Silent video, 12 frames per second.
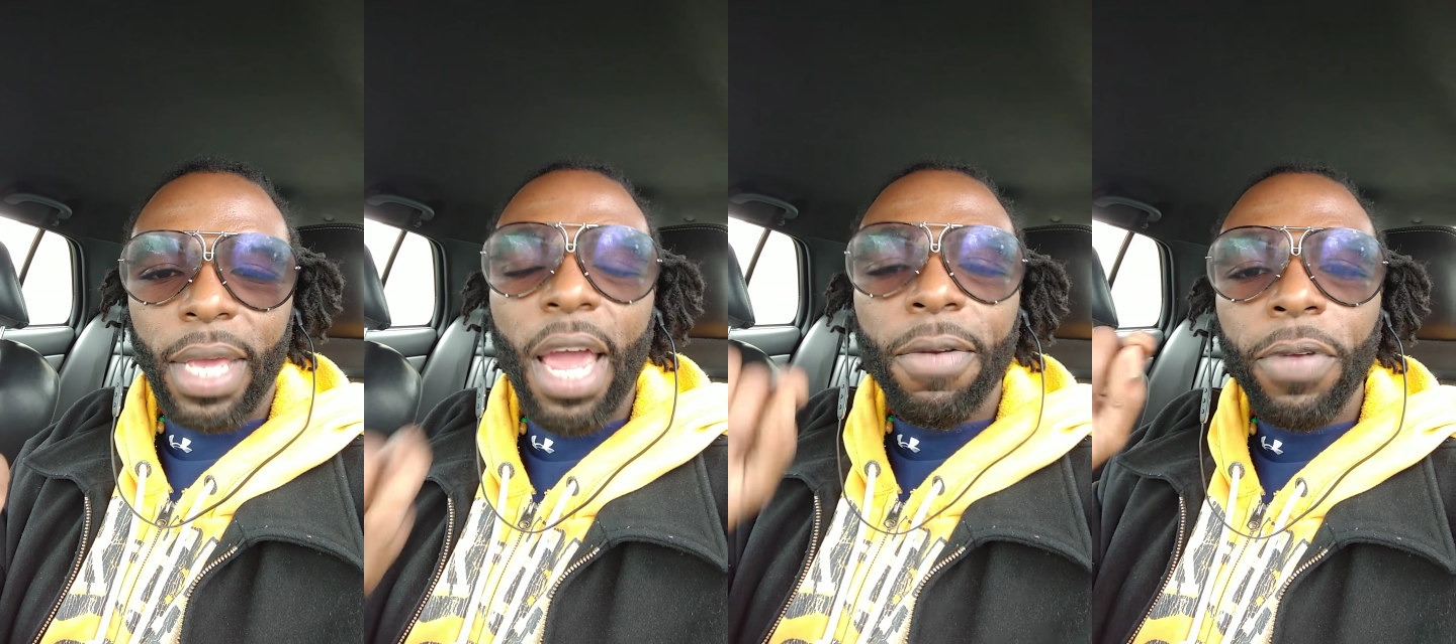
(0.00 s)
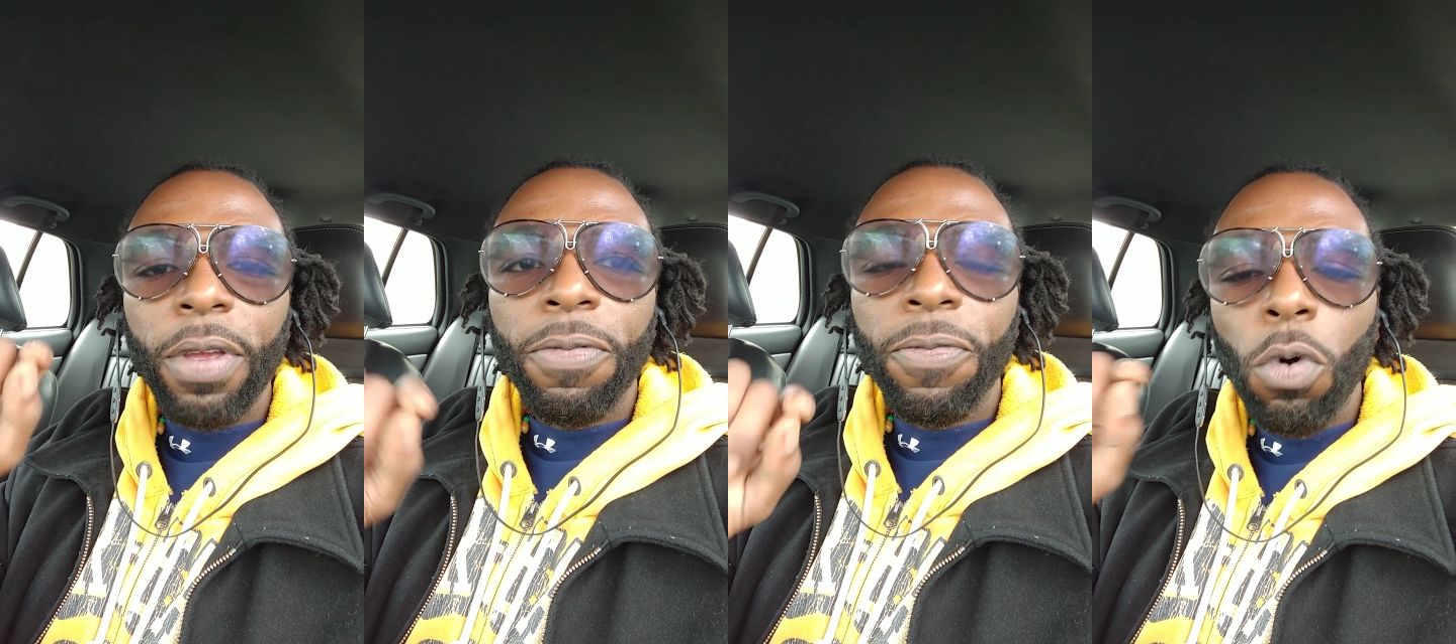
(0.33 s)

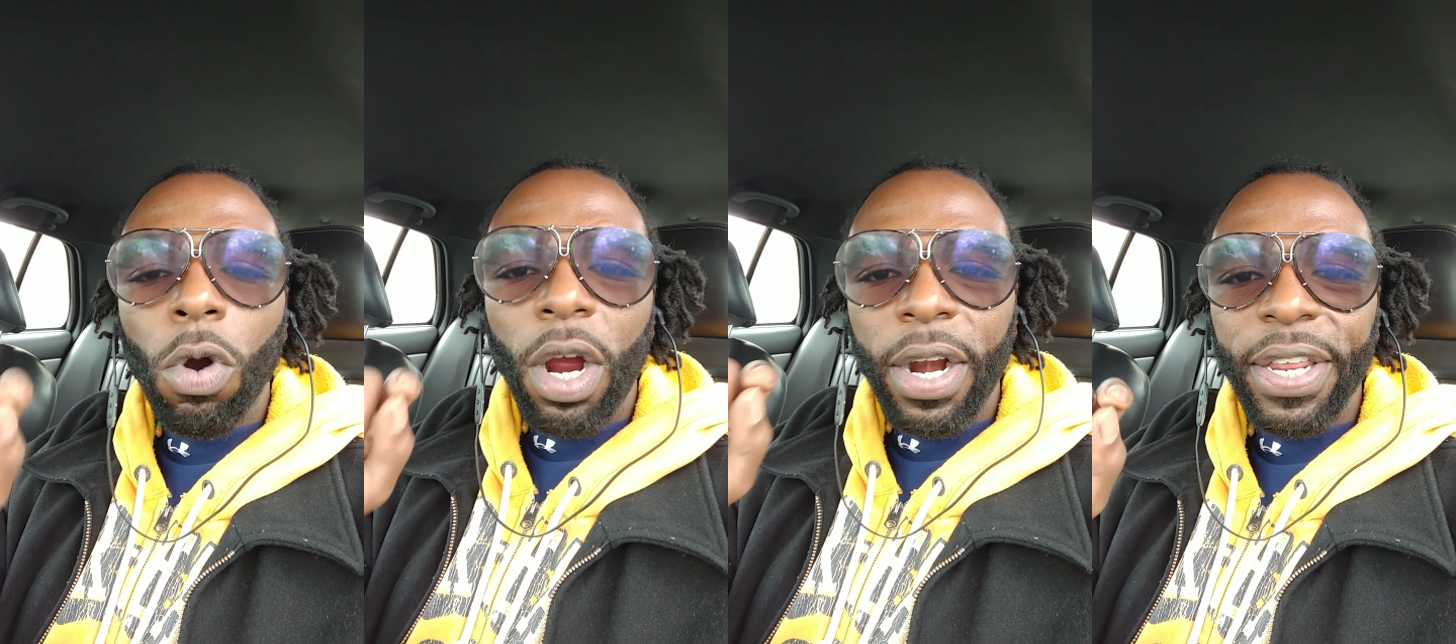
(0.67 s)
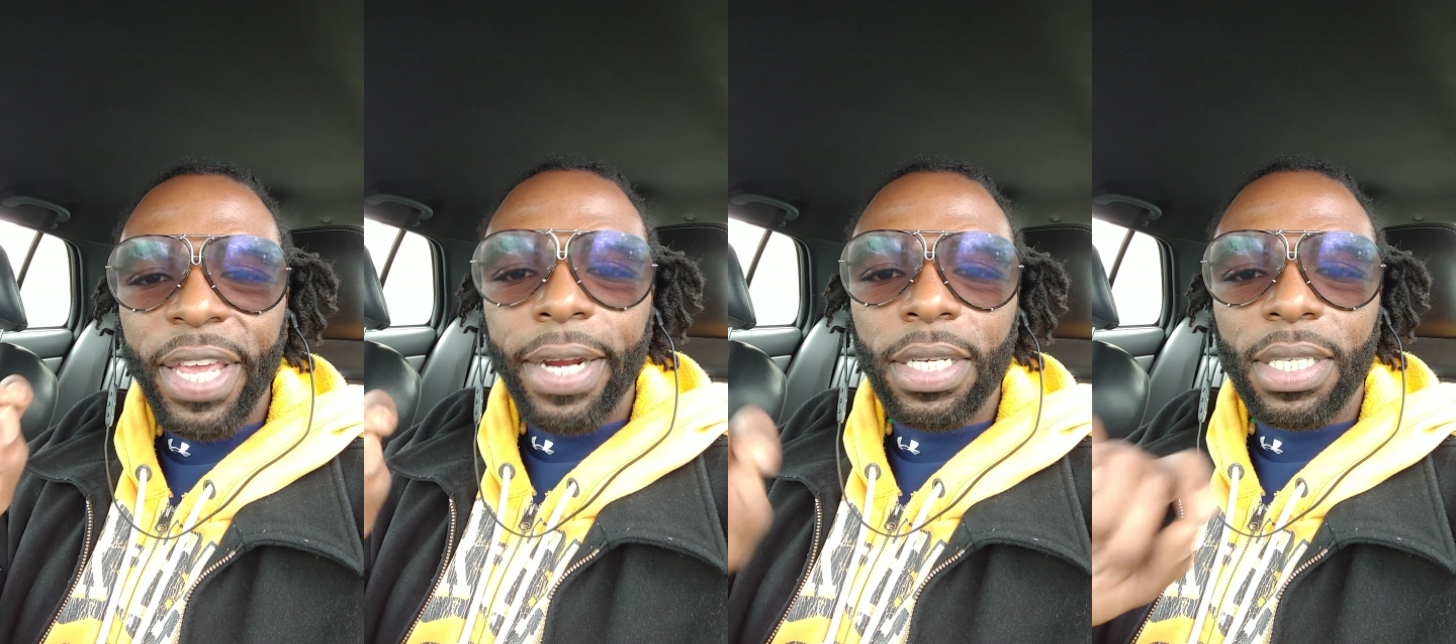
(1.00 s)
Every
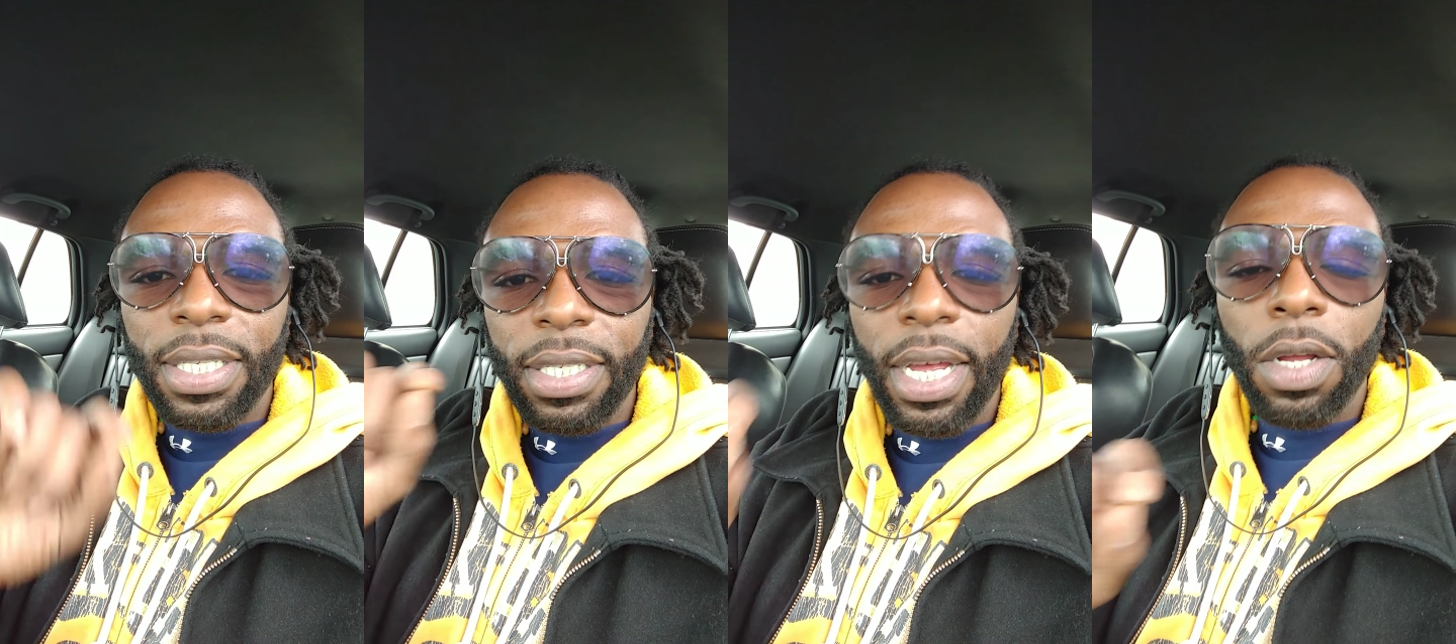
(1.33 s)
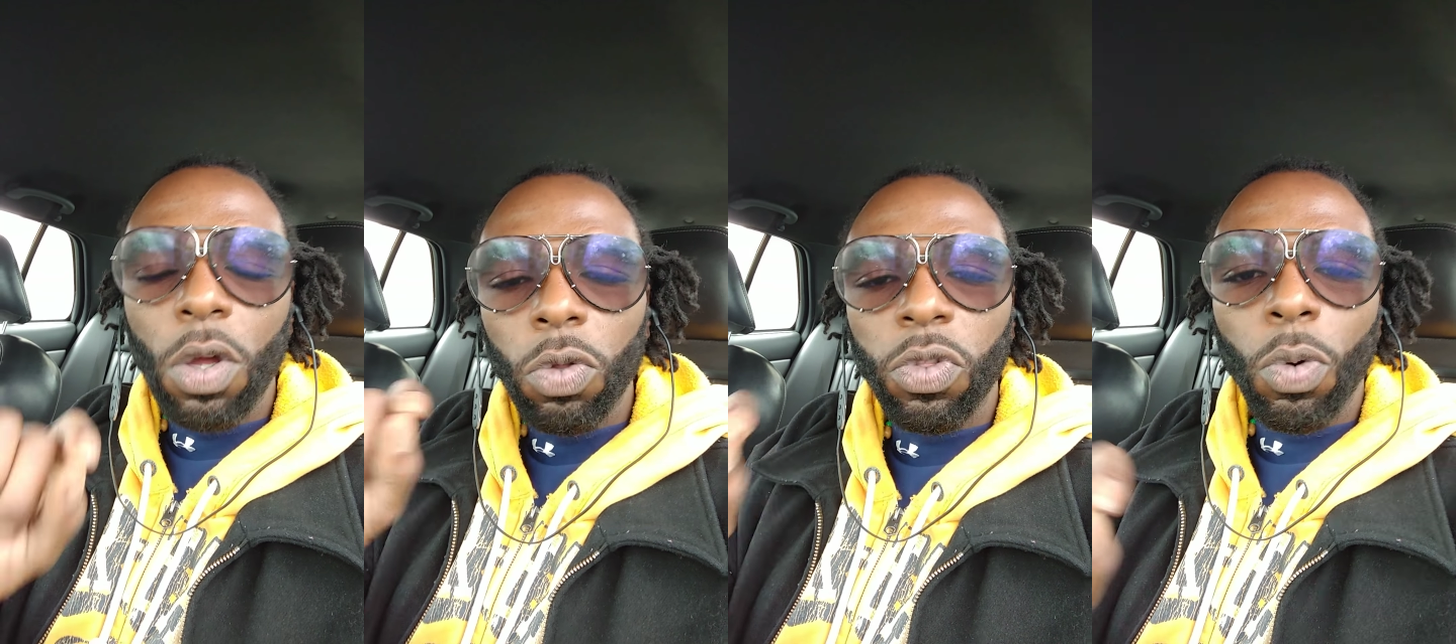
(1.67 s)
400 years, the
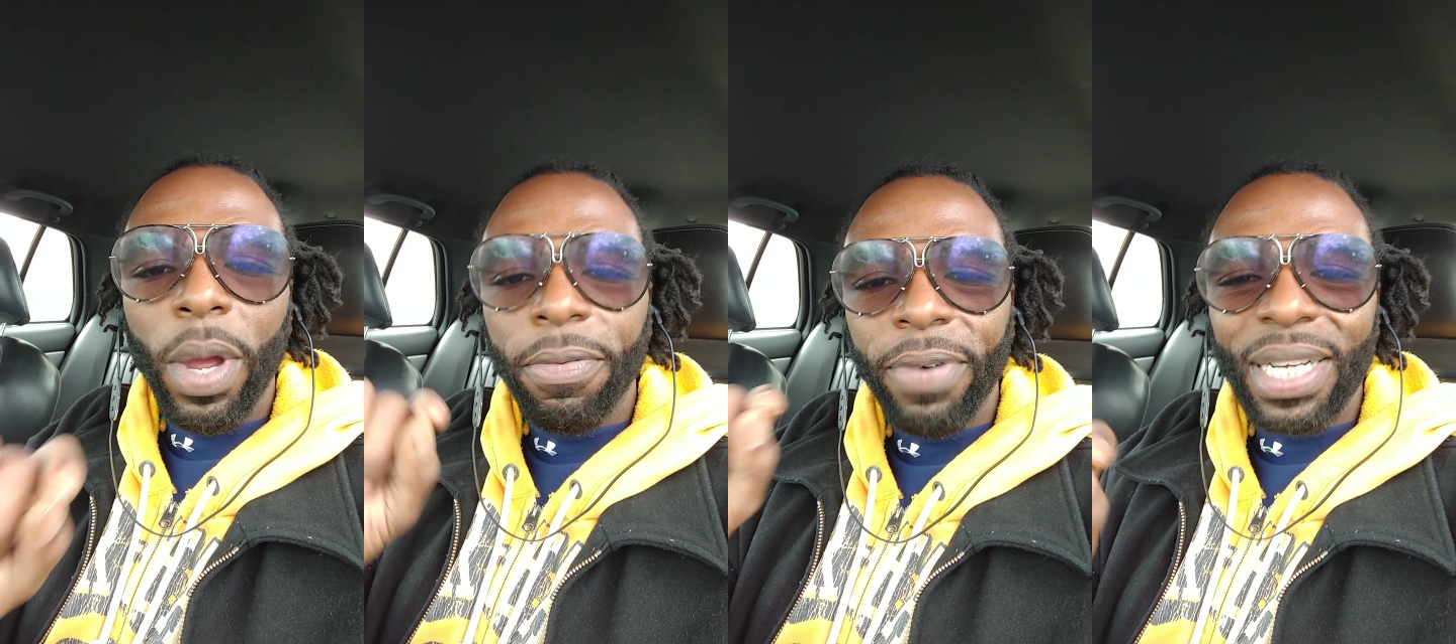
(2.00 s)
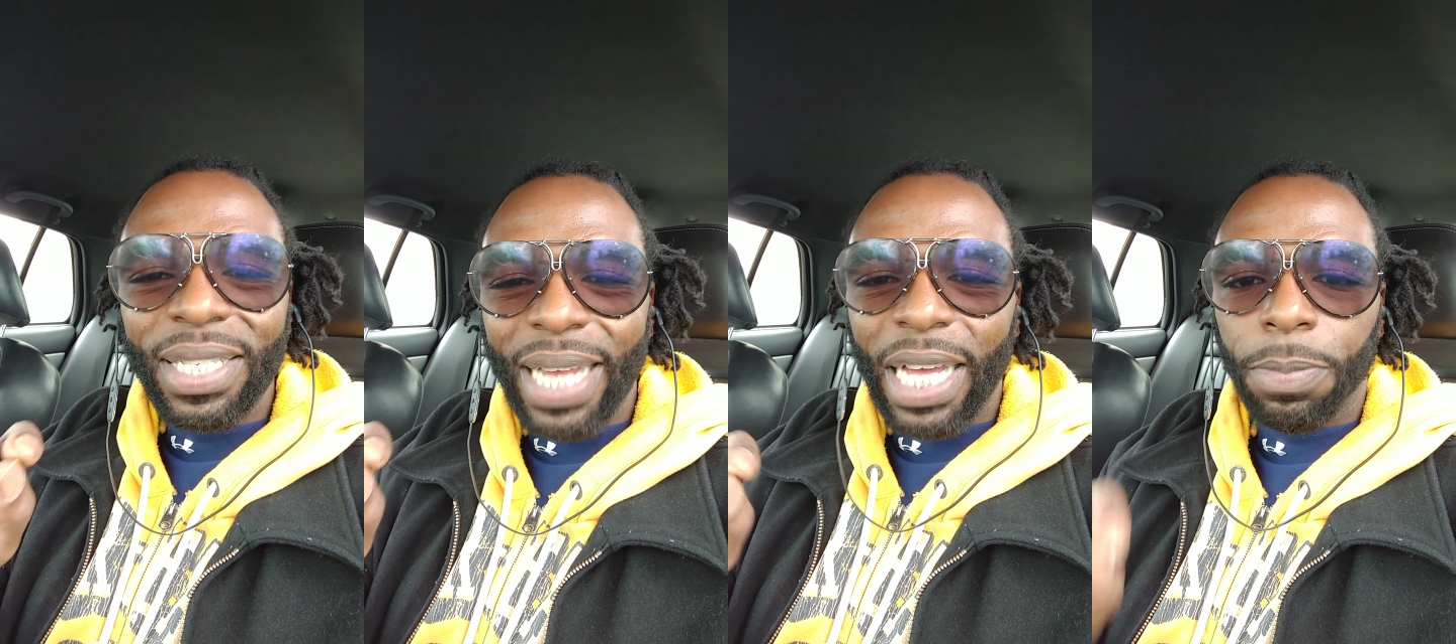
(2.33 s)
sun goes through a
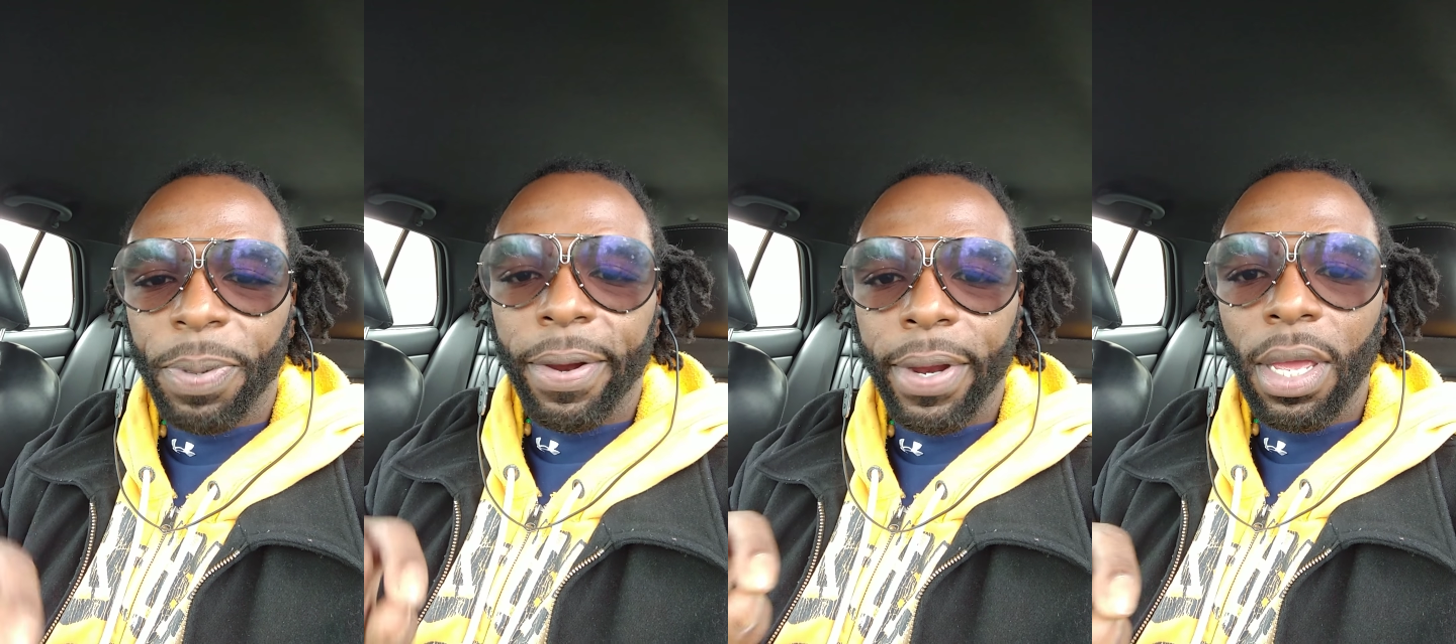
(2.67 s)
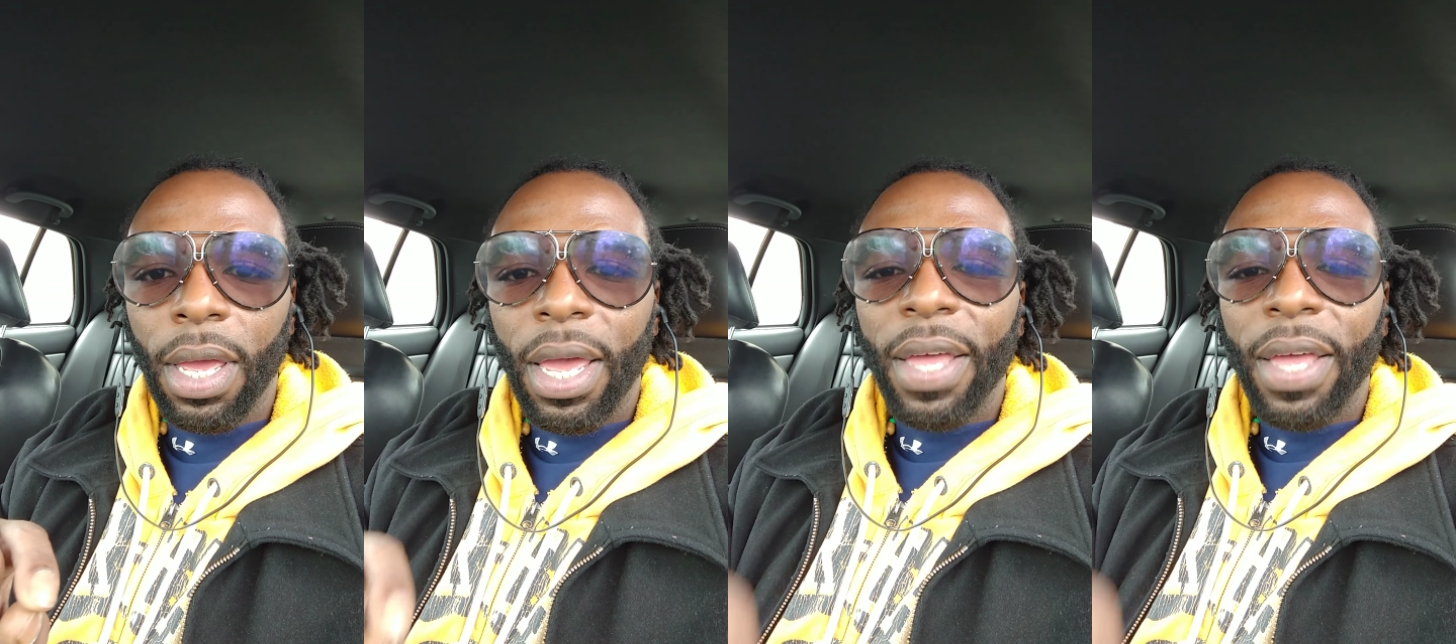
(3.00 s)
renaissance period.